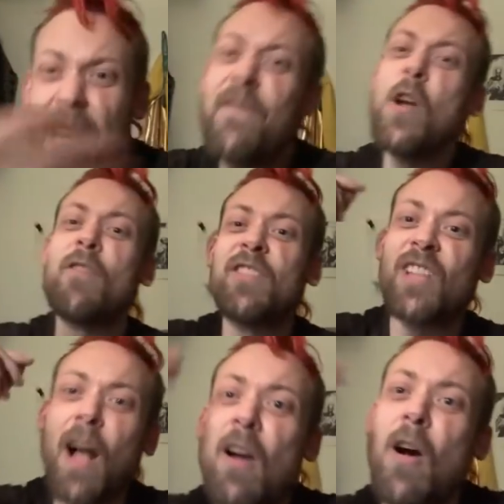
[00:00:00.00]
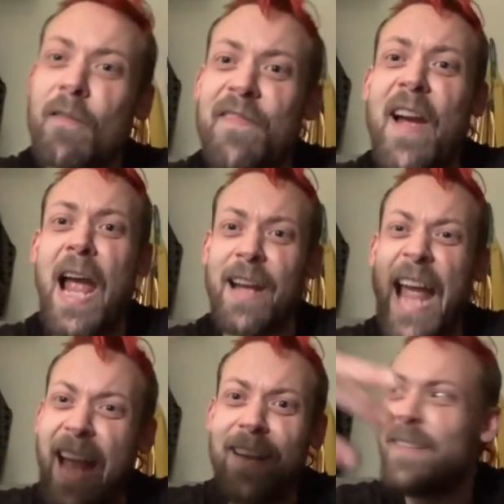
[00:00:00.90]
you're a Sargon fan
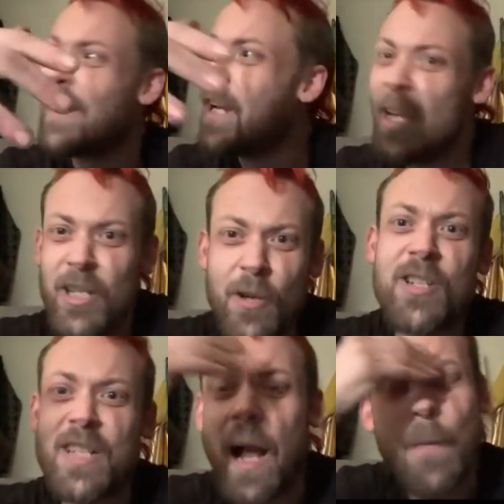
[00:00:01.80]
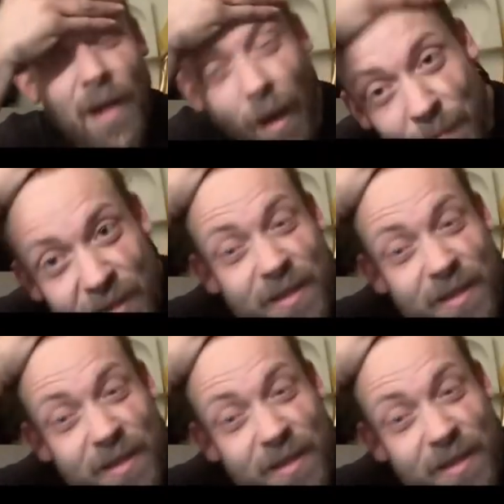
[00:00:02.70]
and you, I'm